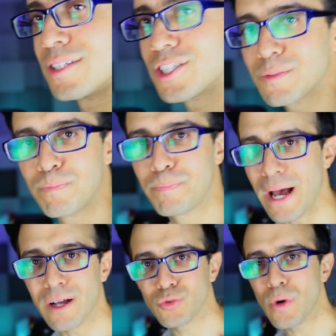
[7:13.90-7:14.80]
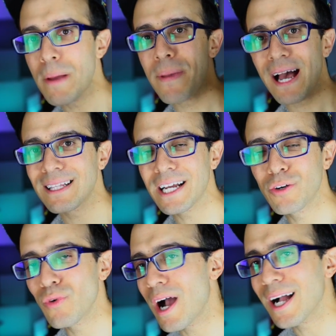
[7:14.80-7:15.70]
Just bounce right back like a
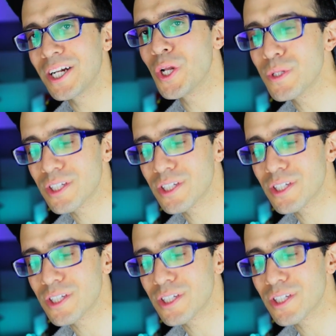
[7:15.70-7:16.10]
rock, no